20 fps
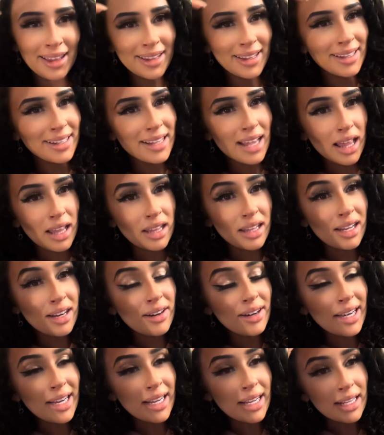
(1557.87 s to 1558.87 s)
Ah, like,
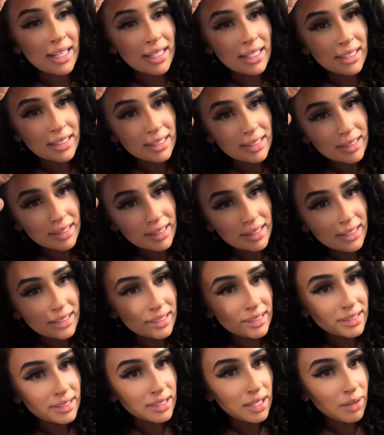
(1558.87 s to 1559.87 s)
hilarious.
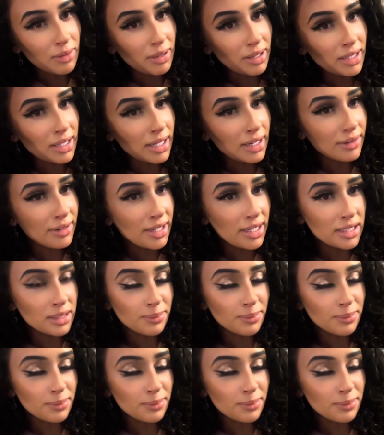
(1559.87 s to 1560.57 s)
So hilarious.